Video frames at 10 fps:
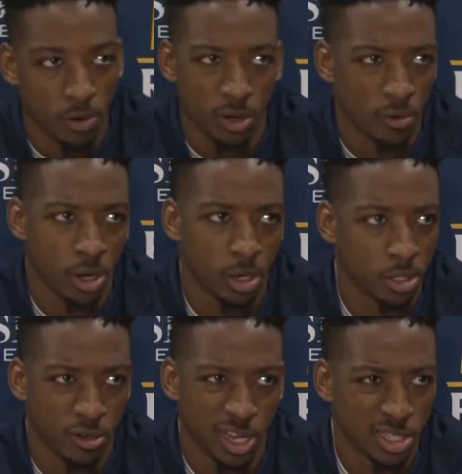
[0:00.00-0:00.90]
running
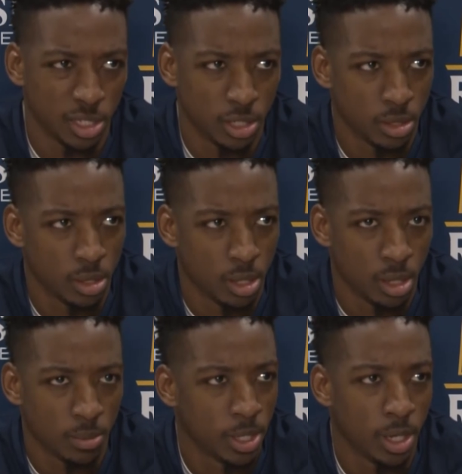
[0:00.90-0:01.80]
in transition,
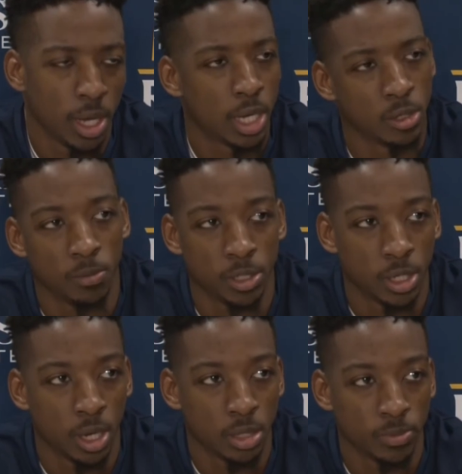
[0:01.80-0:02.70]
getting guys open
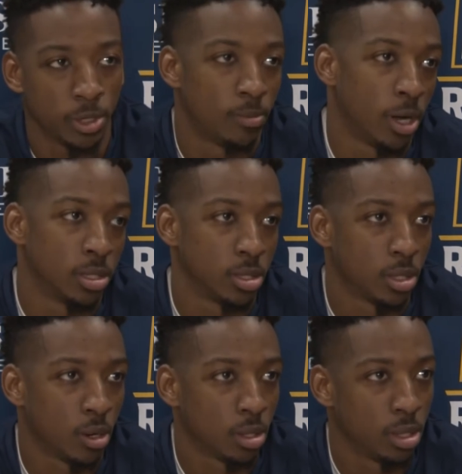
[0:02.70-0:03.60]
shots. I mean, Bryson
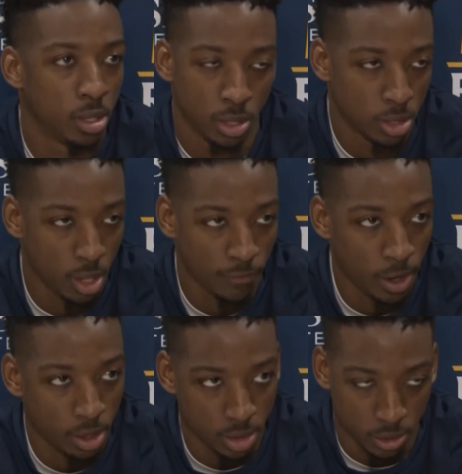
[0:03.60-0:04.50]
Stark did a good job
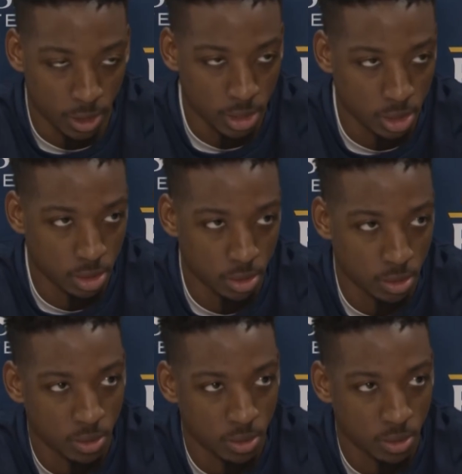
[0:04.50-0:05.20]
finding us in transition.